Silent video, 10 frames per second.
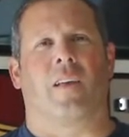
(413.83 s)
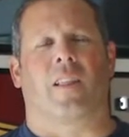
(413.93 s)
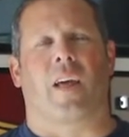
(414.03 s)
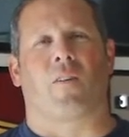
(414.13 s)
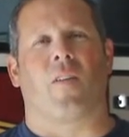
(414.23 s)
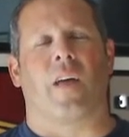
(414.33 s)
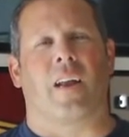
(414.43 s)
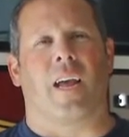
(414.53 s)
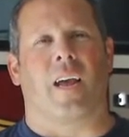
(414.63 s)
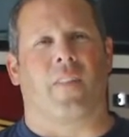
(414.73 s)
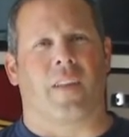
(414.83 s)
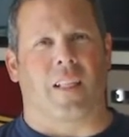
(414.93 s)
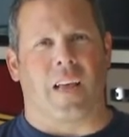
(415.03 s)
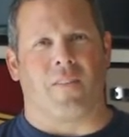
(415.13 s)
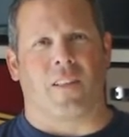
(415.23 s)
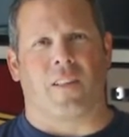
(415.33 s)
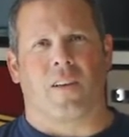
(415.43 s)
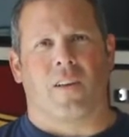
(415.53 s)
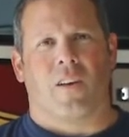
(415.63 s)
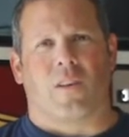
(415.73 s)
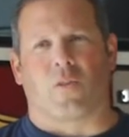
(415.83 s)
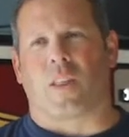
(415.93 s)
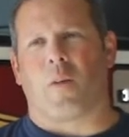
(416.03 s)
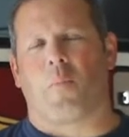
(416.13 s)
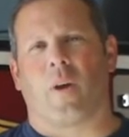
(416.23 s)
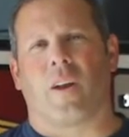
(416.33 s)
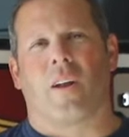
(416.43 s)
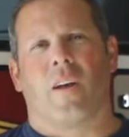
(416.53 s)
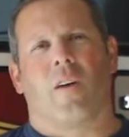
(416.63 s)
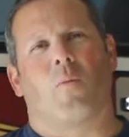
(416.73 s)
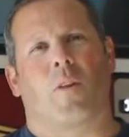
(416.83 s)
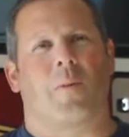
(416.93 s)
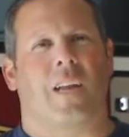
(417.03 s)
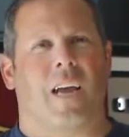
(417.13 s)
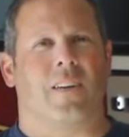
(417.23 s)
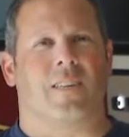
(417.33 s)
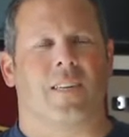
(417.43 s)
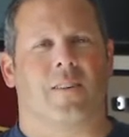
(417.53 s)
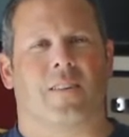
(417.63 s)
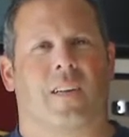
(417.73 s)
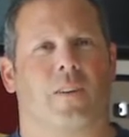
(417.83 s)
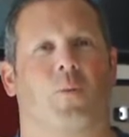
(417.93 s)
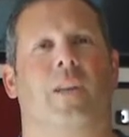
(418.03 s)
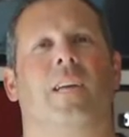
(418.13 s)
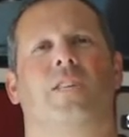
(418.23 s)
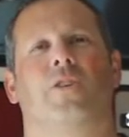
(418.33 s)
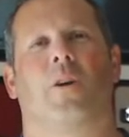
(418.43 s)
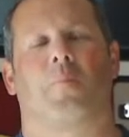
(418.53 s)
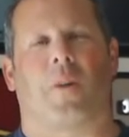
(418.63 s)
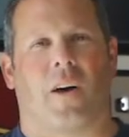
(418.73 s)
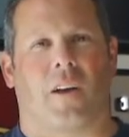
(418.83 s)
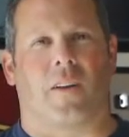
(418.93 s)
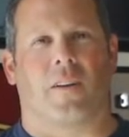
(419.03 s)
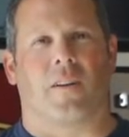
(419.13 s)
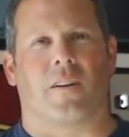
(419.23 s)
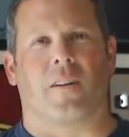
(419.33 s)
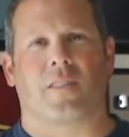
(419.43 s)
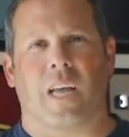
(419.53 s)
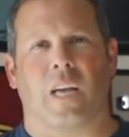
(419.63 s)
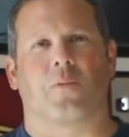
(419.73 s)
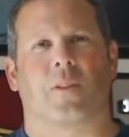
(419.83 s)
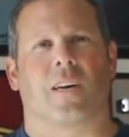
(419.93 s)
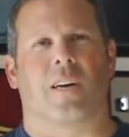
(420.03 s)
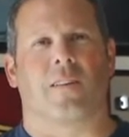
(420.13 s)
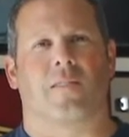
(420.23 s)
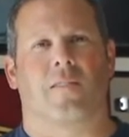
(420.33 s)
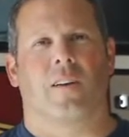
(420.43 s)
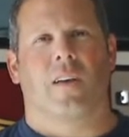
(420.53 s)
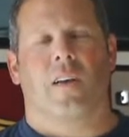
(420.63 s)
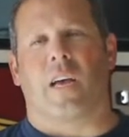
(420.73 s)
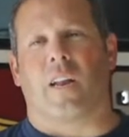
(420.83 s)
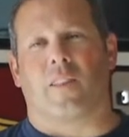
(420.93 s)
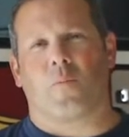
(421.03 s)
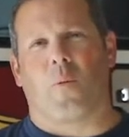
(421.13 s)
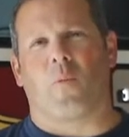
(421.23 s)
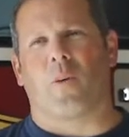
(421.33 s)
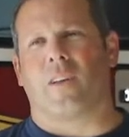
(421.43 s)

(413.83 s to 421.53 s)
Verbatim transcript: later on that day on the 11th. So at that point, one of the battalion chiefs said, we need you up on the stage with us. And at this point, we